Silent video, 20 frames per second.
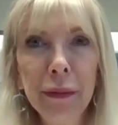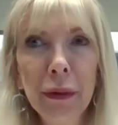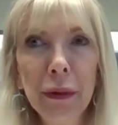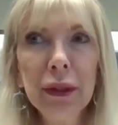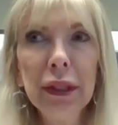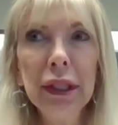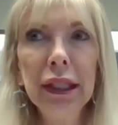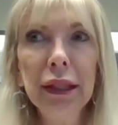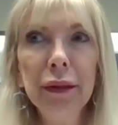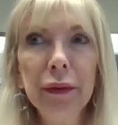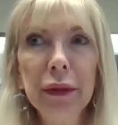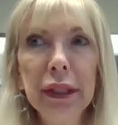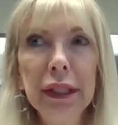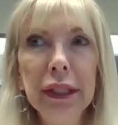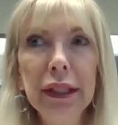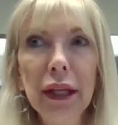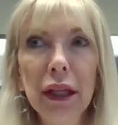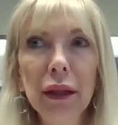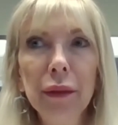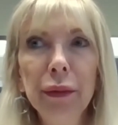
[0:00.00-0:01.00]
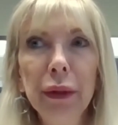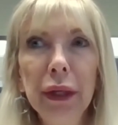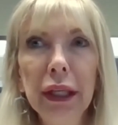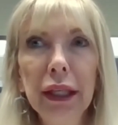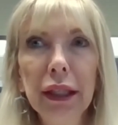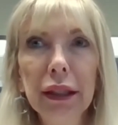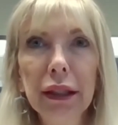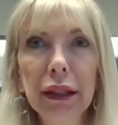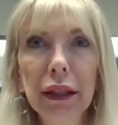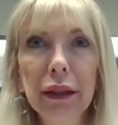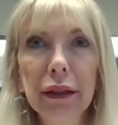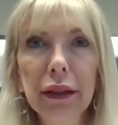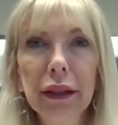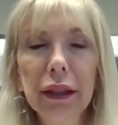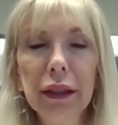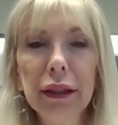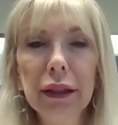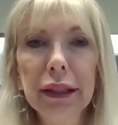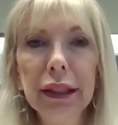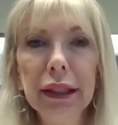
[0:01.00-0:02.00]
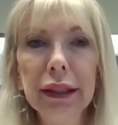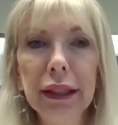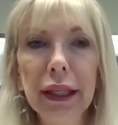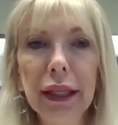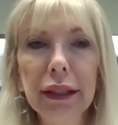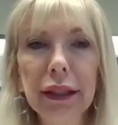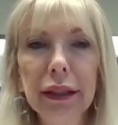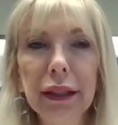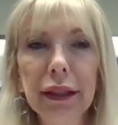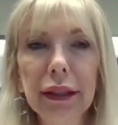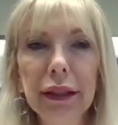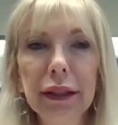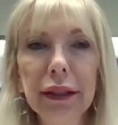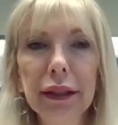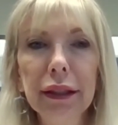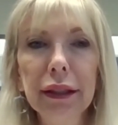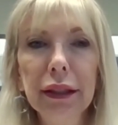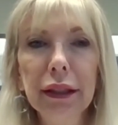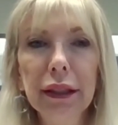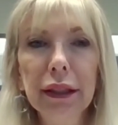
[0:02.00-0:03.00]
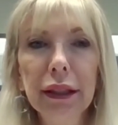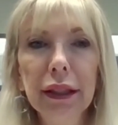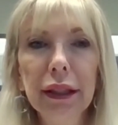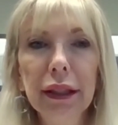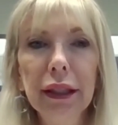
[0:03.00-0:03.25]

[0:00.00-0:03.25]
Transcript: But mostly it was celebrating the little successes.